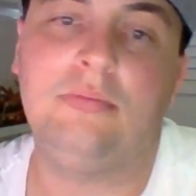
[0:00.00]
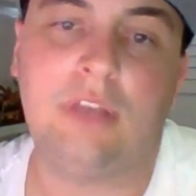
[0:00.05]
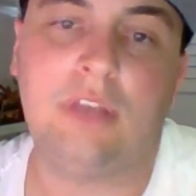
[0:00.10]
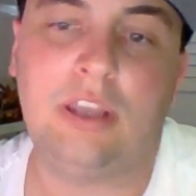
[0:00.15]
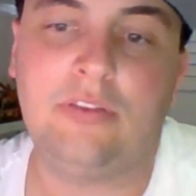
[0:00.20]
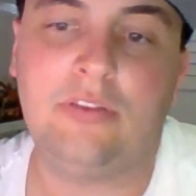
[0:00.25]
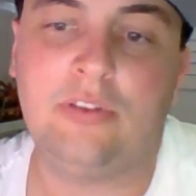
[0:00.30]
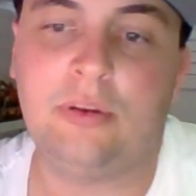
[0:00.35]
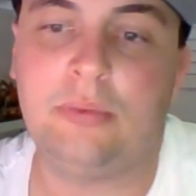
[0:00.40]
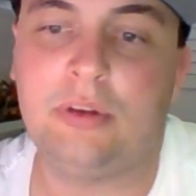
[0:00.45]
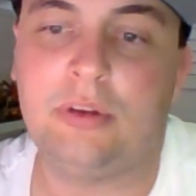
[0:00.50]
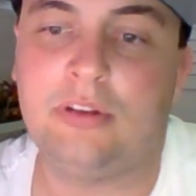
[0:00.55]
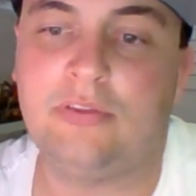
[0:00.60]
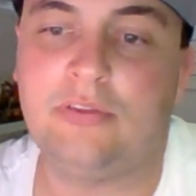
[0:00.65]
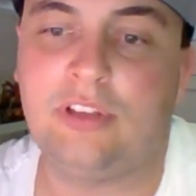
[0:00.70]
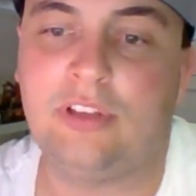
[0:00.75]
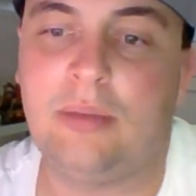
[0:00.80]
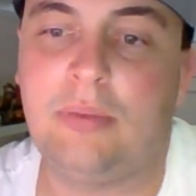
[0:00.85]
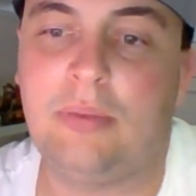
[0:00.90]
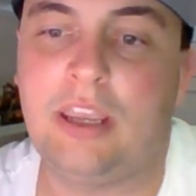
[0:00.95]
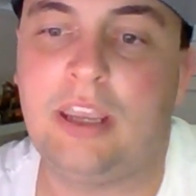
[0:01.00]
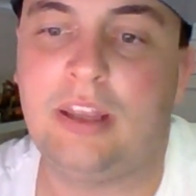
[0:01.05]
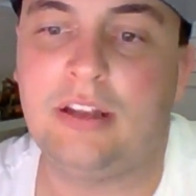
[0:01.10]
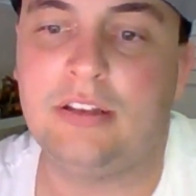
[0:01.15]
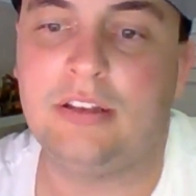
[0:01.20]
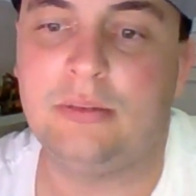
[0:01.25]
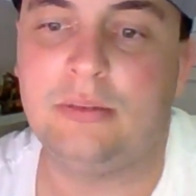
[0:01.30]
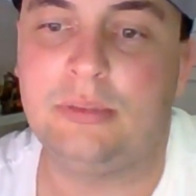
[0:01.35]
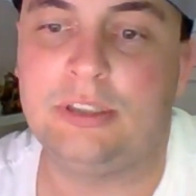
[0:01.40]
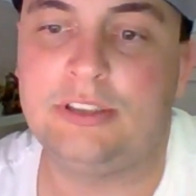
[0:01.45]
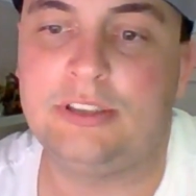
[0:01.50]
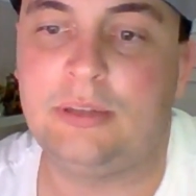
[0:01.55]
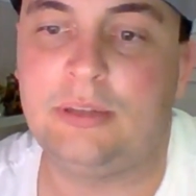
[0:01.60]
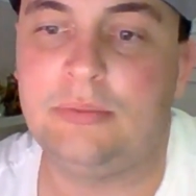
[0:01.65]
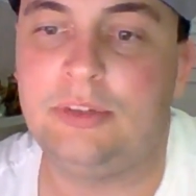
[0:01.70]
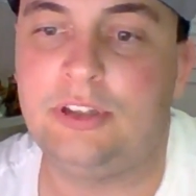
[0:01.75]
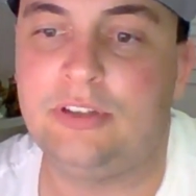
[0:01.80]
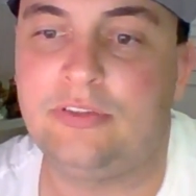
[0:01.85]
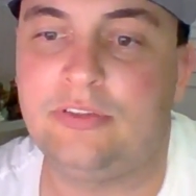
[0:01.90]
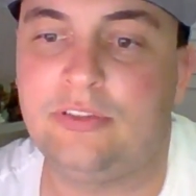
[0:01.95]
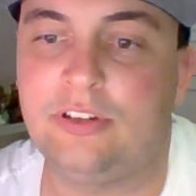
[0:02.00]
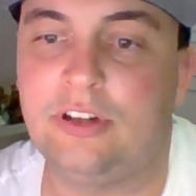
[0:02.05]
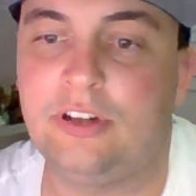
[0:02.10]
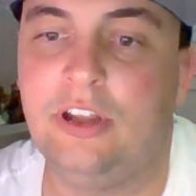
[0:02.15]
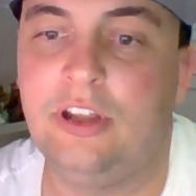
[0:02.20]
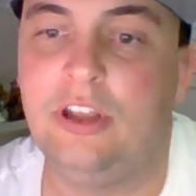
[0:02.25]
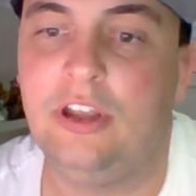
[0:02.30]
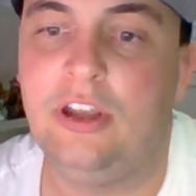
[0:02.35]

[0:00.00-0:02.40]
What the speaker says: give it a bit of flair, make it a little bit something different.